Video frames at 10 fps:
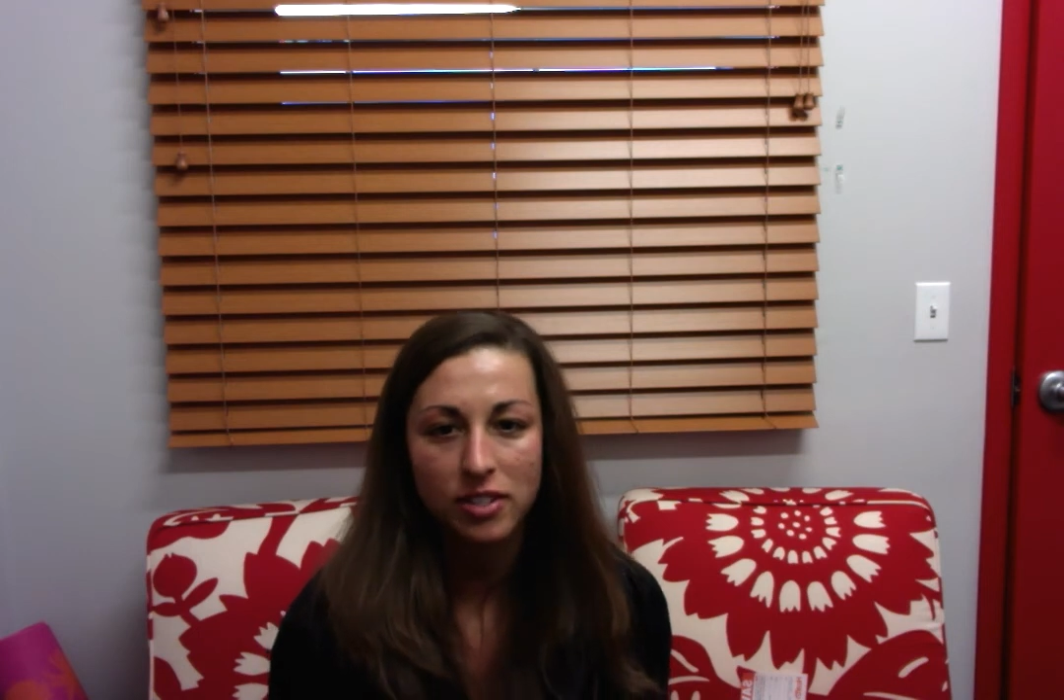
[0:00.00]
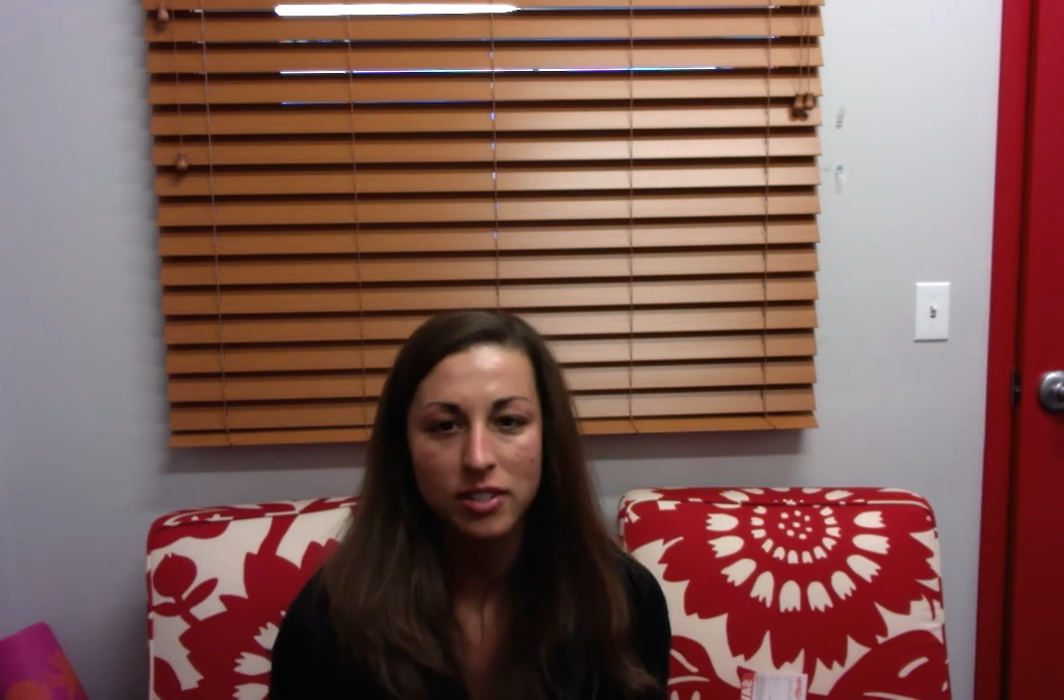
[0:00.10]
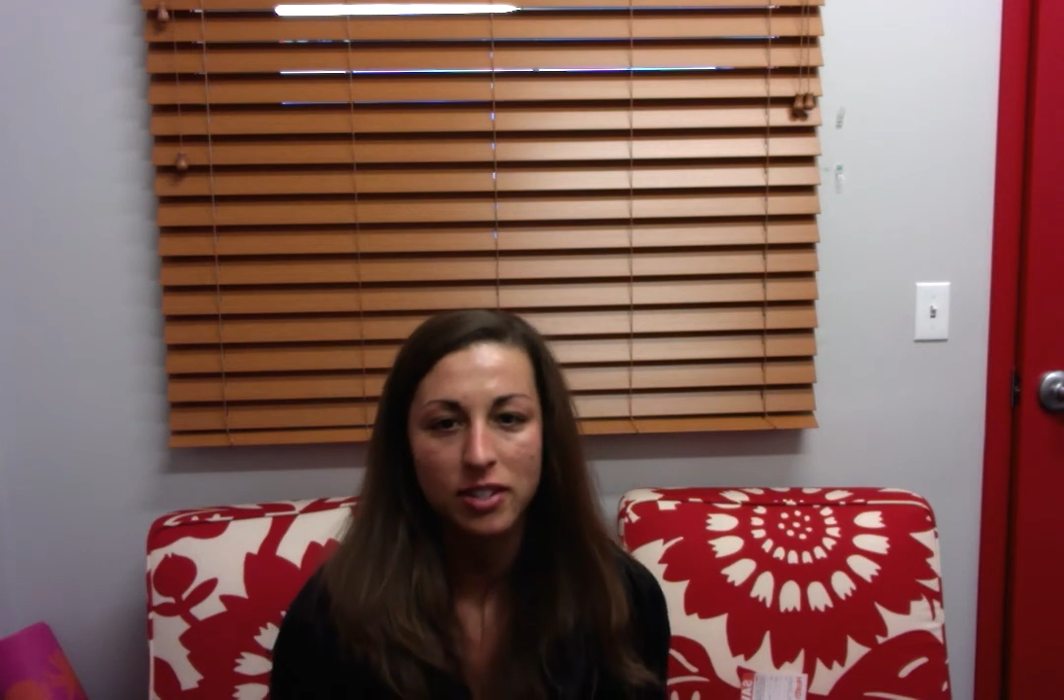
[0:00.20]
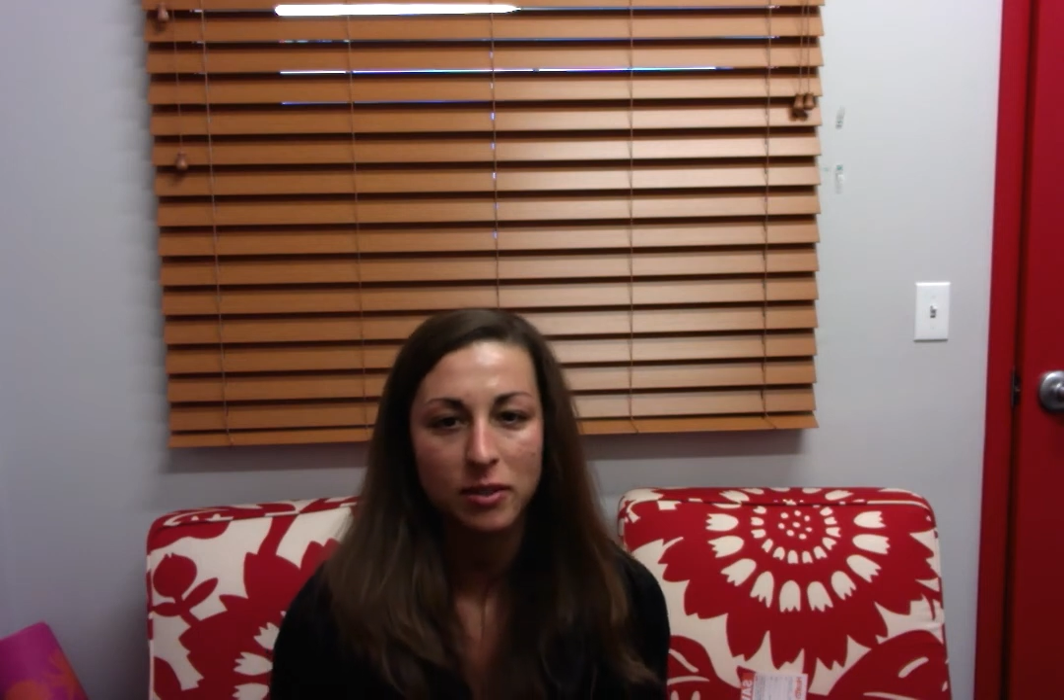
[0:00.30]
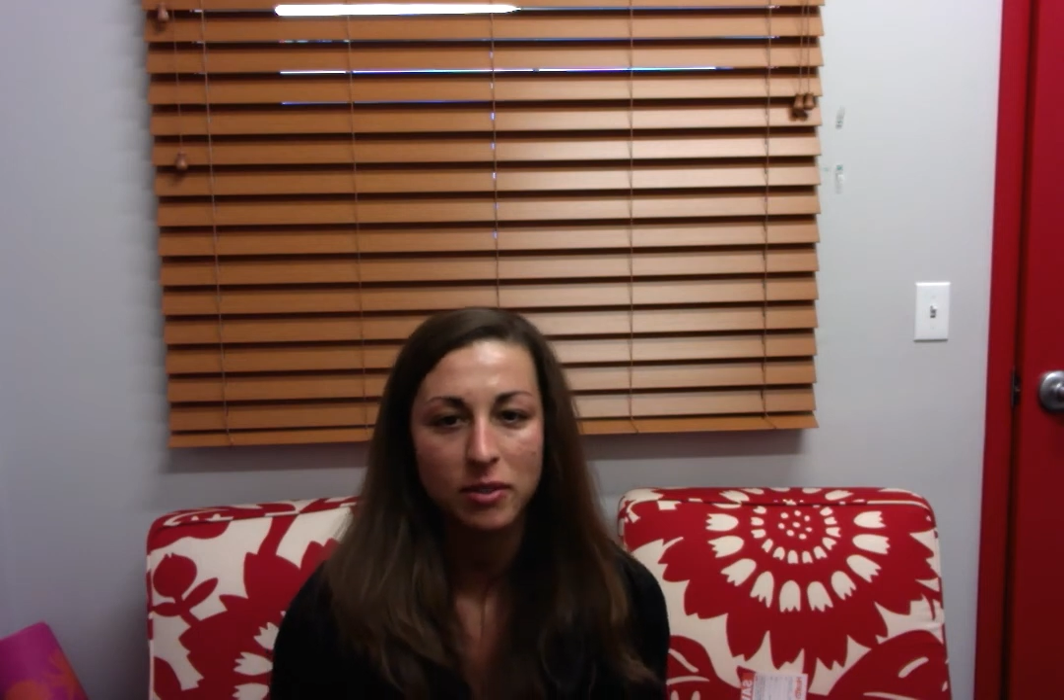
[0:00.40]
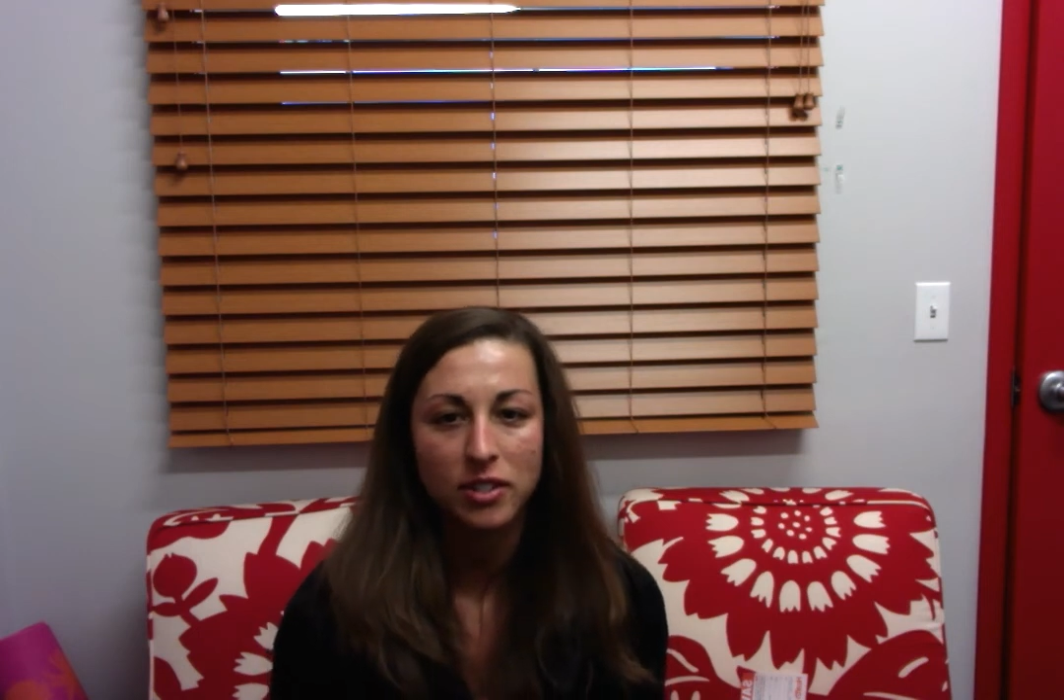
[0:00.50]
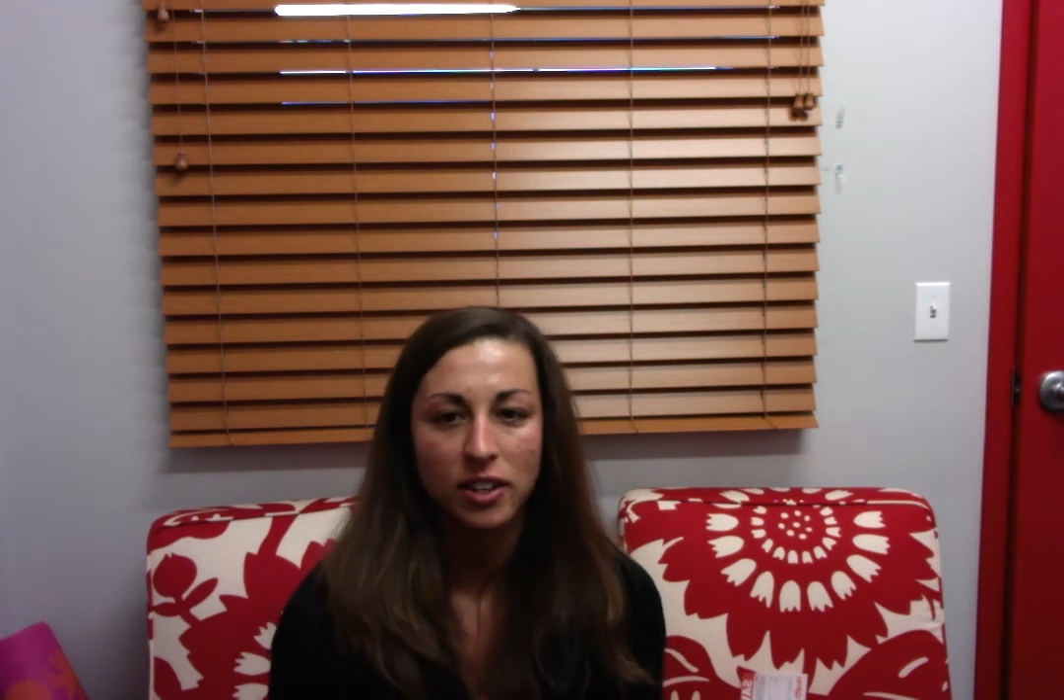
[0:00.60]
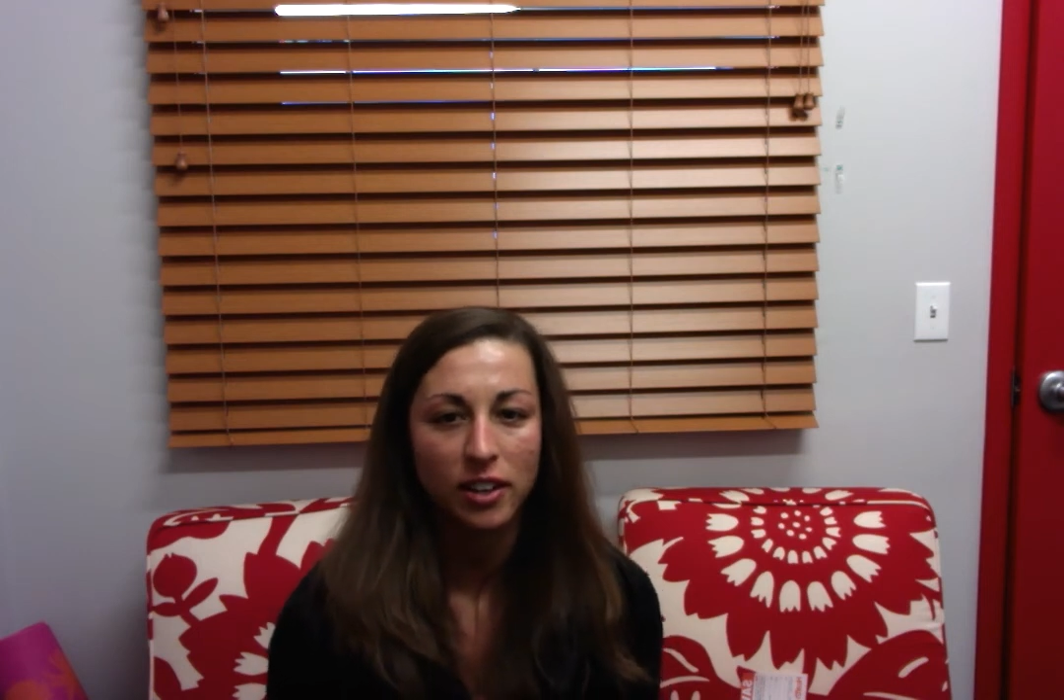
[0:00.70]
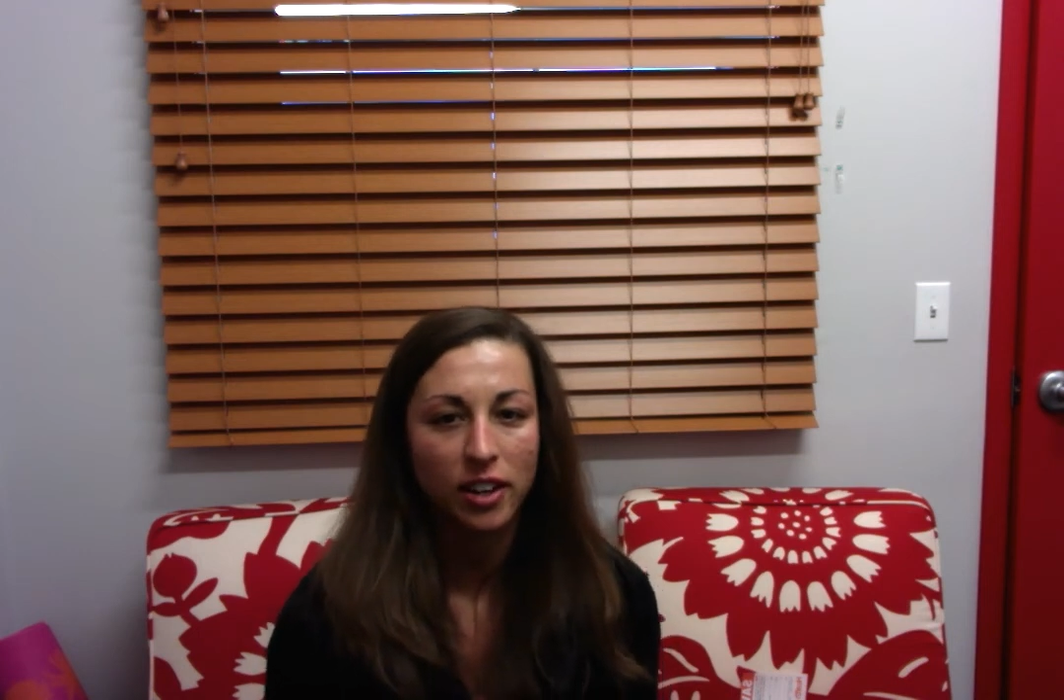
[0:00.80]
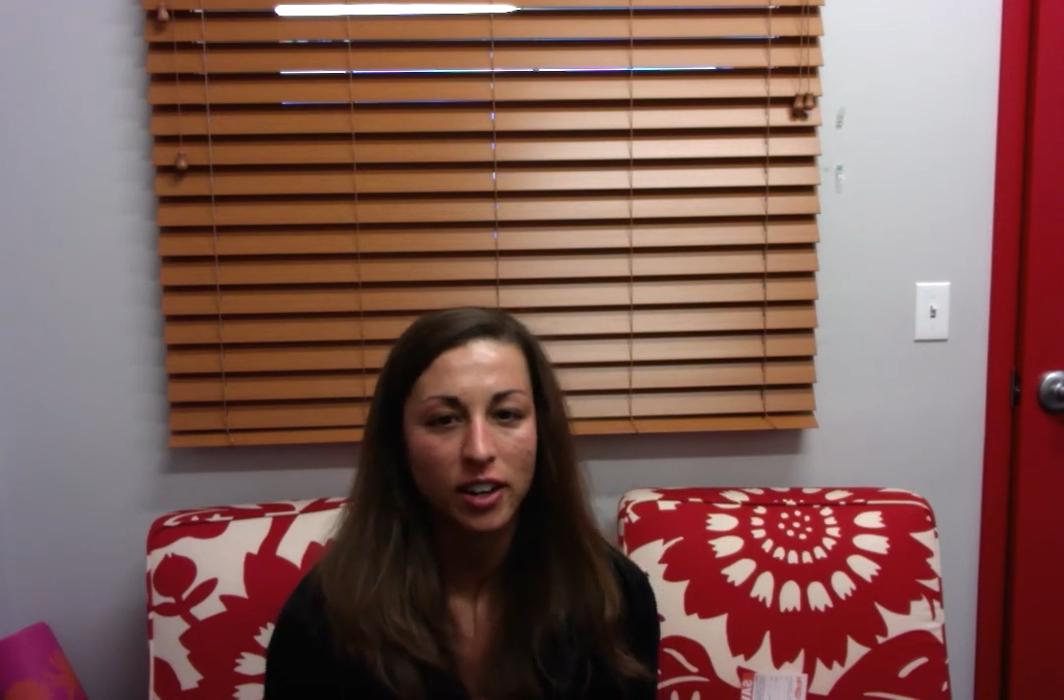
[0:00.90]
since I was
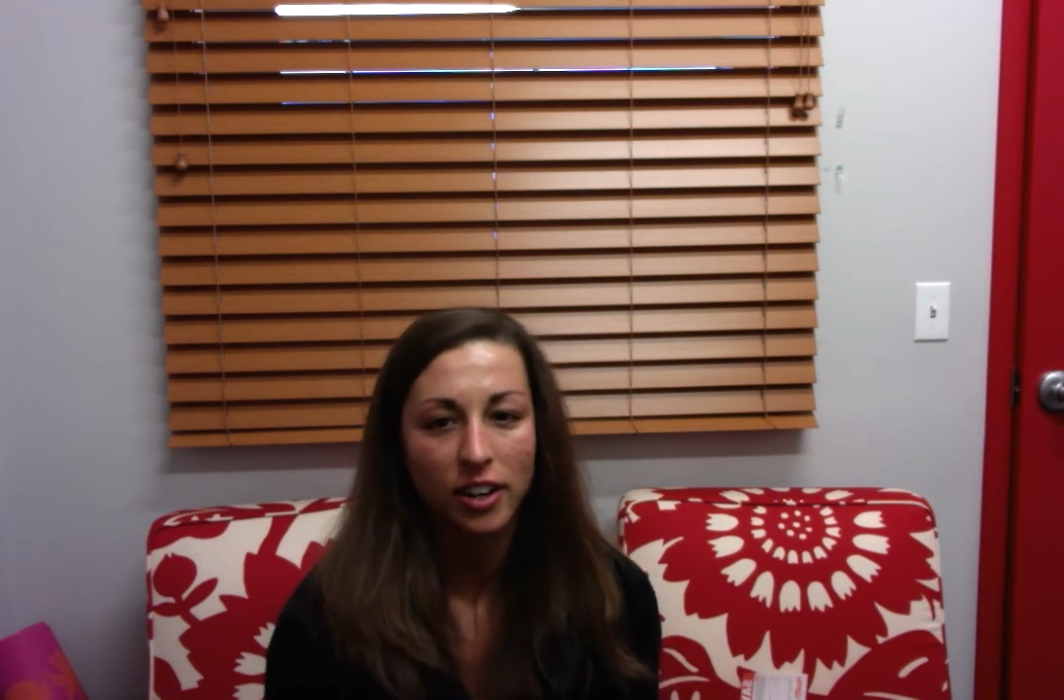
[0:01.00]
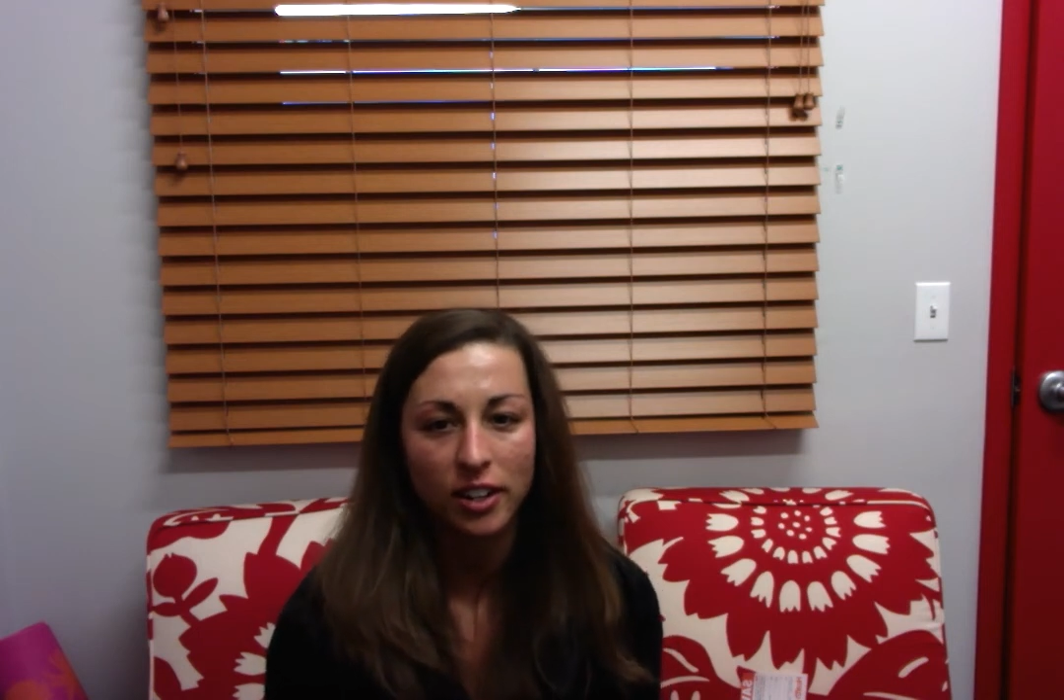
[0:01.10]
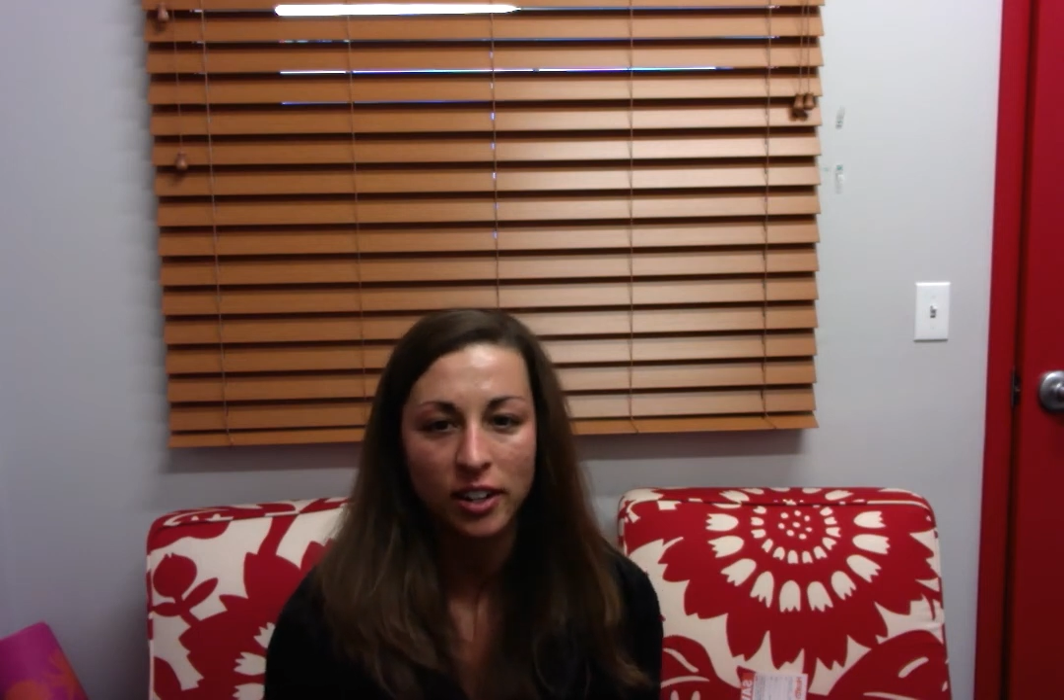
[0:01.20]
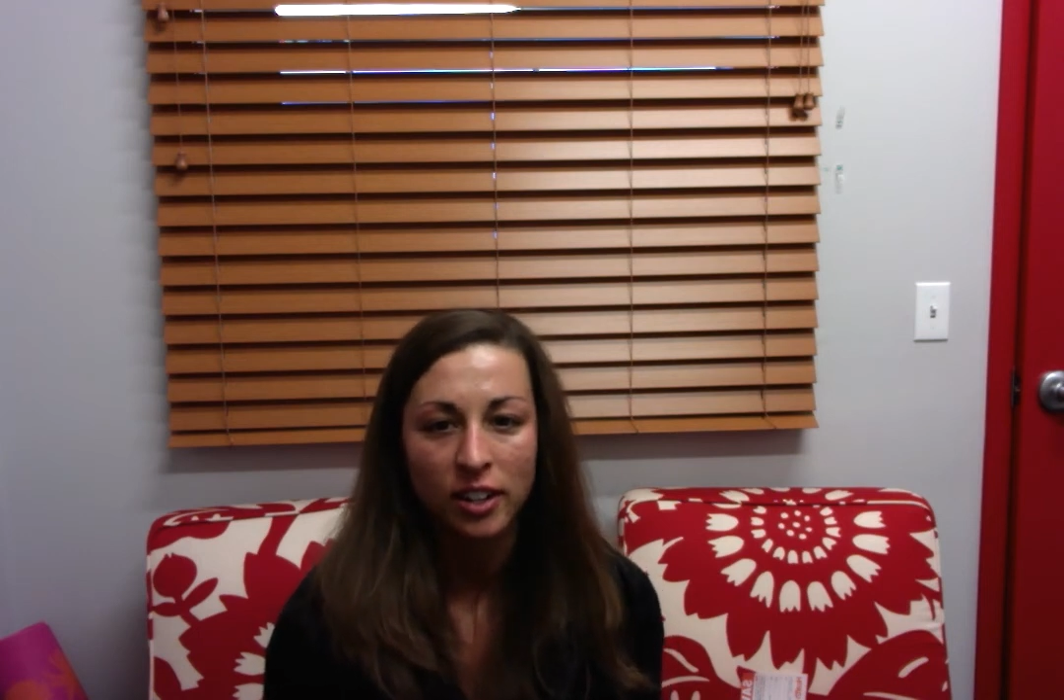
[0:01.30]
younger, and